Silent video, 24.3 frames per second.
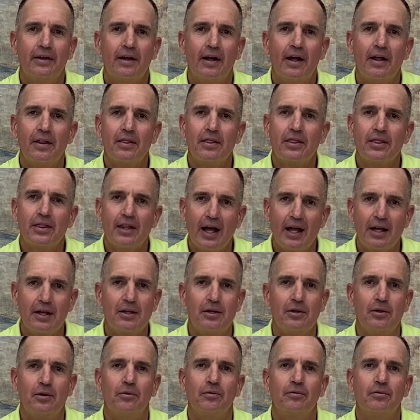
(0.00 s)
and
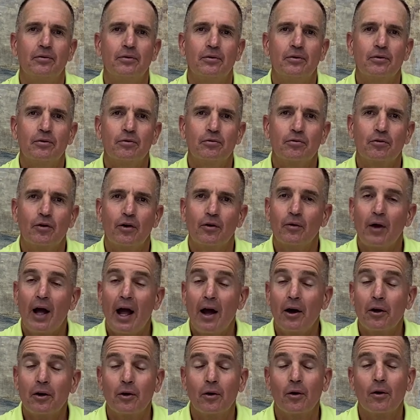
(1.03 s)
thank you for
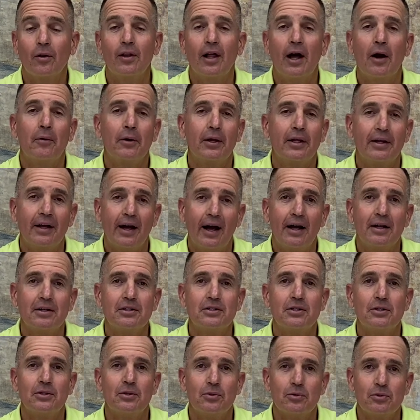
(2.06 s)
how you're allowing God
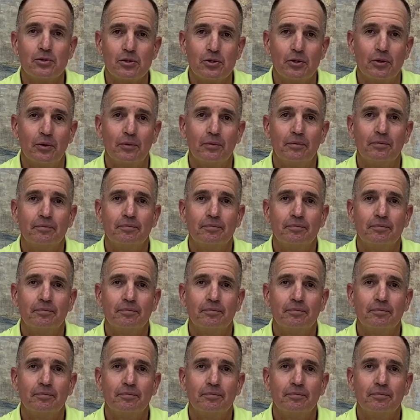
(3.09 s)
to use you.